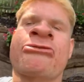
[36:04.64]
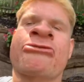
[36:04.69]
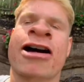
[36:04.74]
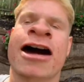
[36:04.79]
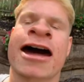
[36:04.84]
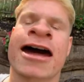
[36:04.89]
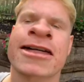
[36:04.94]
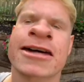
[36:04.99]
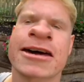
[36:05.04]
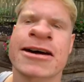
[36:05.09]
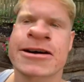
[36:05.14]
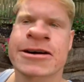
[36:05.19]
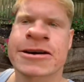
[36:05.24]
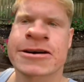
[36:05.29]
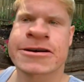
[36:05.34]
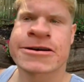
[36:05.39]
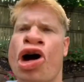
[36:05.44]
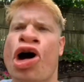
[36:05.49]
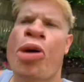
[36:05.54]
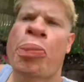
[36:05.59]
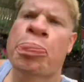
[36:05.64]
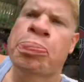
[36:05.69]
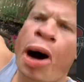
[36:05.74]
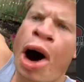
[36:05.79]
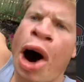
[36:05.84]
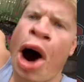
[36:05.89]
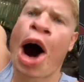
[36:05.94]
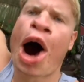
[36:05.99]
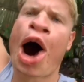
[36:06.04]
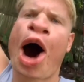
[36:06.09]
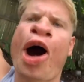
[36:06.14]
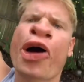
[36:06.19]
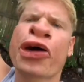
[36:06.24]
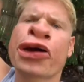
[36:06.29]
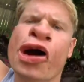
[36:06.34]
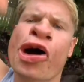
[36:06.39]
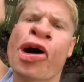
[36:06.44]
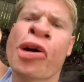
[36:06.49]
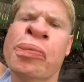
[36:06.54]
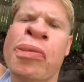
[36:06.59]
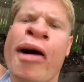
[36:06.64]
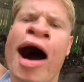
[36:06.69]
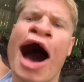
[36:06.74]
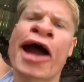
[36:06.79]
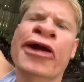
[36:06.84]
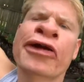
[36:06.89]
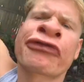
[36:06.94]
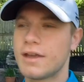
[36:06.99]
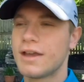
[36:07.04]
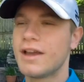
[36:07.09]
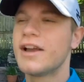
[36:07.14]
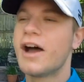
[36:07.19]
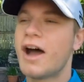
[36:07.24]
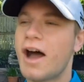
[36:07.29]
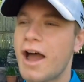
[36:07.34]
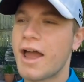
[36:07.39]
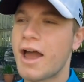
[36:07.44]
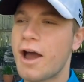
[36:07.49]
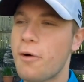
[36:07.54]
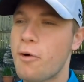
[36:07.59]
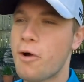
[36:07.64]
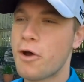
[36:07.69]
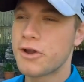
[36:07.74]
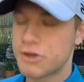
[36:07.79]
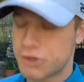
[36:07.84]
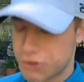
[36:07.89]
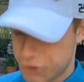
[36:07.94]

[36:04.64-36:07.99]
right. Bo, you mother. Hi, how are you,